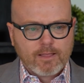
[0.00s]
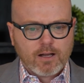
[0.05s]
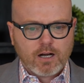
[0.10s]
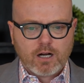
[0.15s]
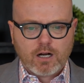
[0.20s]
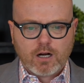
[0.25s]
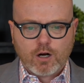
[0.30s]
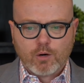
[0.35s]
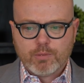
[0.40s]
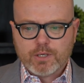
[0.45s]

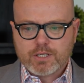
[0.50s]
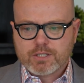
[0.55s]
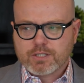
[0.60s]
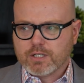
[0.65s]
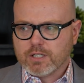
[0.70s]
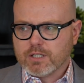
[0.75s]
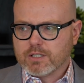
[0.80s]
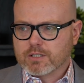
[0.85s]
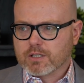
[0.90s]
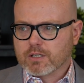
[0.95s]

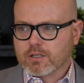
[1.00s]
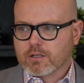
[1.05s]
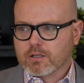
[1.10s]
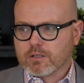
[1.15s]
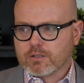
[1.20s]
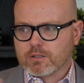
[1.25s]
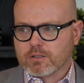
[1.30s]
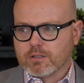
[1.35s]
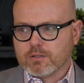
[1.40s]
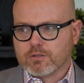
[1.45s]
Obesity is
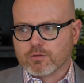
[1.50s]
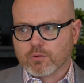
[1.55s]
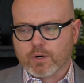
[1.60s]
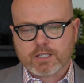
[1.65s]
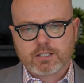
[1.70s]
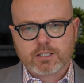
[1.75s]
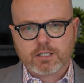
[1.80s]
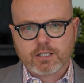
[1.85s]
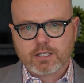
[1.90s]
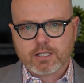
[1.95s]

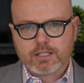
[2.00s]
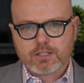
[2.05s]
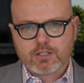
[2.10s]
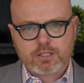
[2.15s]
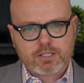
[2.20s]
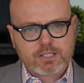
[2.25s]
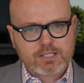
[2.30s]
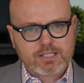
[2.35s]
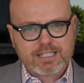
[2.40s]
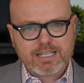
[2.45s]
directly linked
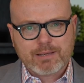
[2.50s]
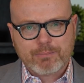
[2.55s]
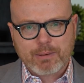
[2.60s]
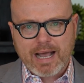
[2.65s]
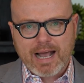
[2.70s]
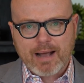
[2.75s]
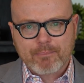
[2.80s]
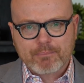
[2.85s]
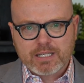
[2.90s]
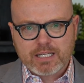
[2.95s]
to sleep
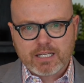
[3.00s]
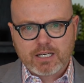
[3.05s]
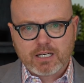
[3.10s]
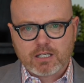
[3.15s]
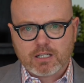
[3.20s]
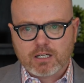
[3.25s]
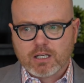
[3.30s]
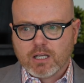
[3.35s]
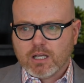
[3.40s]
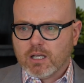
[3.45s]

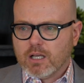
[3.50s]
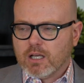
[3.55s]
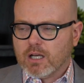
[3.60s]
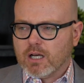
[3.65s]
apnea,